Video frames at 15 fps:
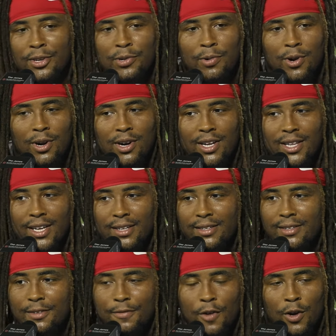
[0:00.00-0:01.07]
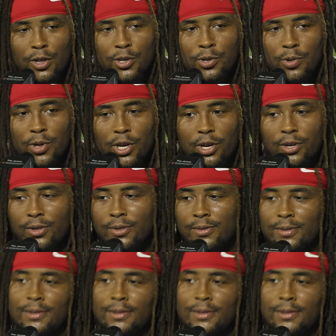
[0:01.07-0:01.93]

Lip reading: you are, I think the farther you will go.